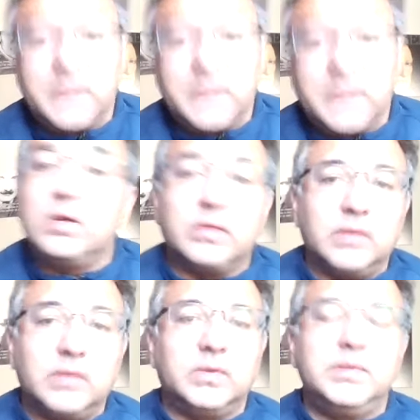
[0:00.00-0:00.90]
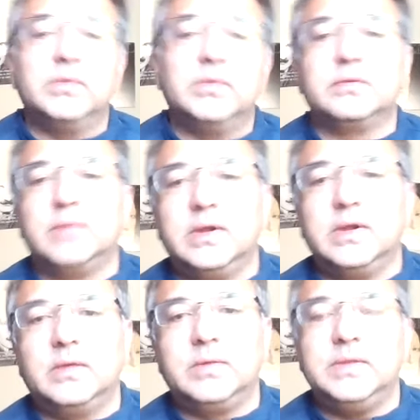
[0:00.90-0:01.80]
I'm alone. I want to be with
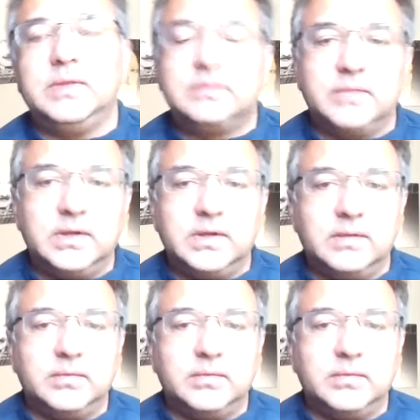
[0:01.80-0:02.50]
somebody. I want to meet somebody.